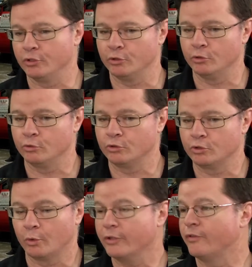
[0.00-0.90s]
to
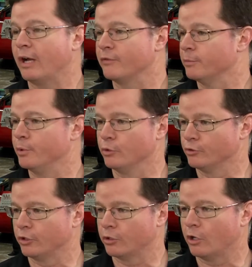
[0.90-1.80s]
25
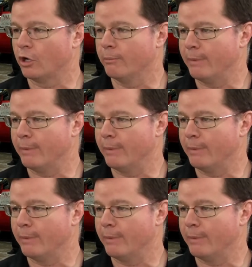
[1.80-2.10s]
computers on a car